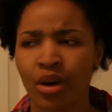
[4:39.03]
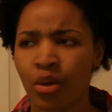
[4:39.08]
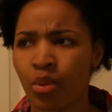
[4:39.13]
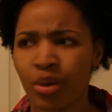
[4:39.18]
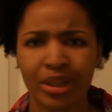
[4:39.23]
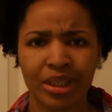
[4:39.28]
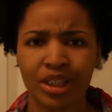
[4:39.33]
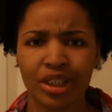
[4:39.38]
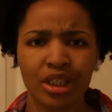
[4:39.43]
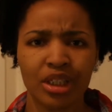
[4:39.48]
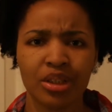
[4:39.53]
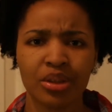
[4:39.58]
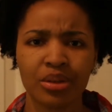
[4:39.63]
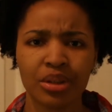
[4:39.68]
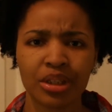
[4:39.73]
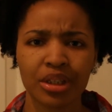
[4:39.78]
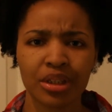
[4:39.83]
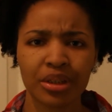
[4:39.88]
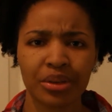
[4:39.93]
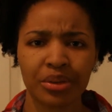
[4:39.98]
What did she do
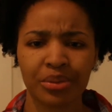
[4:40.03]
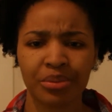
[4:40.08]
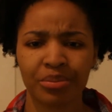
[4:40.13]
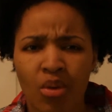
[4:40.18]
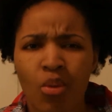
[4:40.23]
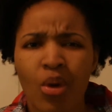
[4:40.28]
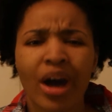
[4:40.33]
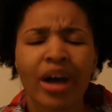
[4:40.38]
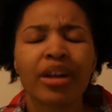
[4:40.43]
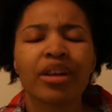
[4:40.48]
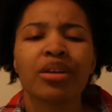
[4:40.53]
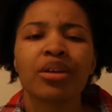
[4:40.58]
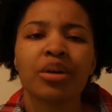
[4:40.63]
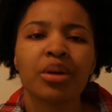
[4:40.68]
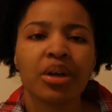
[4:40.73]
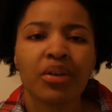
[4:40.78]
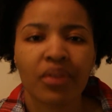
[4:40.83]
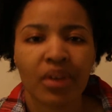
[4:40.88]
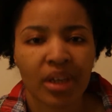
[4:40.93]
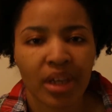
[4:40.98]
to you? Why do you
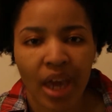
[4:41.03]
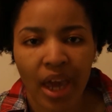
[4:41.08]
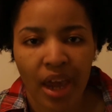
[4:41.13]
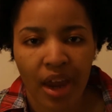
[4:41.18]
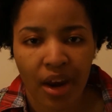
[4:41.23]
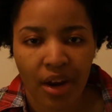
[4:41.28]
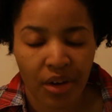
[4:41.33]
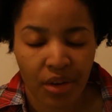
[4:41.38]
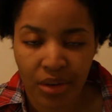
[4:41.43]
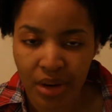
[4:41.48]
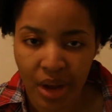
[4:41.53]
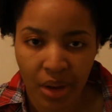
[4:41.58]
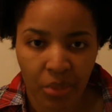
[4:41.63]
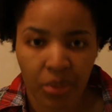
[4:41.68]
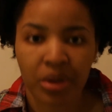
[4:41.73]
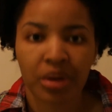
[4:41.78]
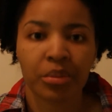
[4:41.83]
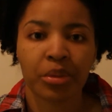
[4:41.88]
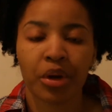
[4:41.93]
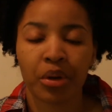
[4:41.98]
even care you're not
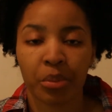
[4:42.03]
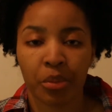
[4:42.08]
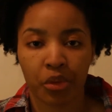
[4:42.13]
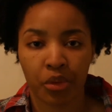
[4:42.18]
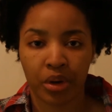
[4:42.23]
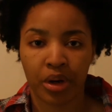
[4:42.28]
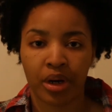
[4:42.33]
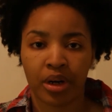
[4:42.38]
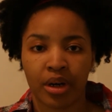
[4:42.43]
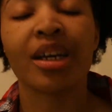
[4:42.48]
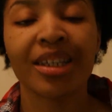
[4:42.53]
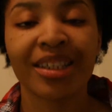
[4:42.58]
with him no more?